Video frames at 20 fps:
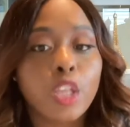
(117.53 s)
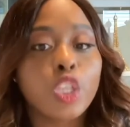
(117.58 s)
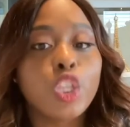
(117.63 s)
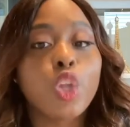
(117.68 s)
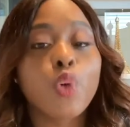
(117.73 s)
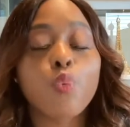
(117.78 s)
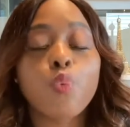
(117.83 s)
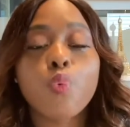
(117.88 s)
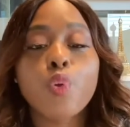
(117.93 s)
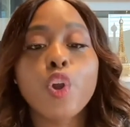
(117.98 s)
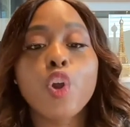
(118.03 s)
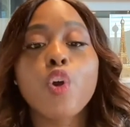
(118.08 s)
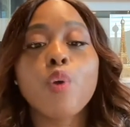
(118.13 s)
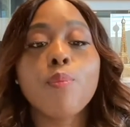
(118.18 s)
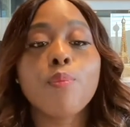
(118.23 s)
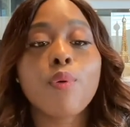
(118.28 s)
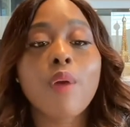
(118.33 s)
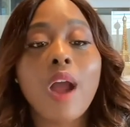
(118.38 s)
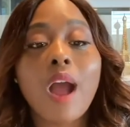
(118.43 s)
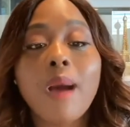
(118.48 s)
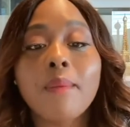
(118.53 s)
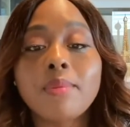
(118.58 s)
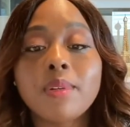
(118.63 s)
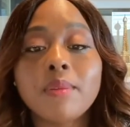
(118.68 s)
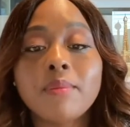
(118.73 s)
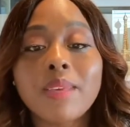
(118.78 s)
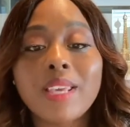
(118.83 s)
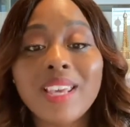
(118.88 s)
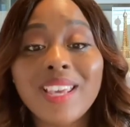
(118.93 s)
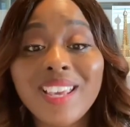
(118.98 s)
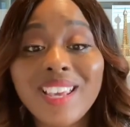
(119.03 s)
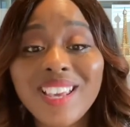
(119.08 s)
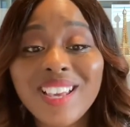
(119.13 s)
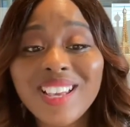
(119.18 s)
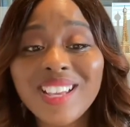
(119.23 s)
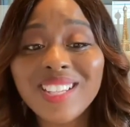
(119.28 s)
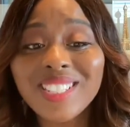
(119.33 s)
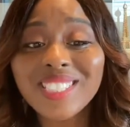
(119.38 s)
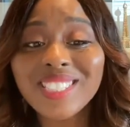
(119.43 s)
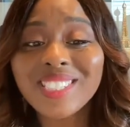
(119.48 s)
The real problem
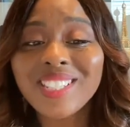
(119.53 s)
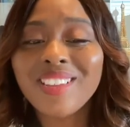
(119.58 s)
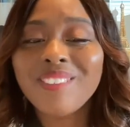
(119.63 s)
is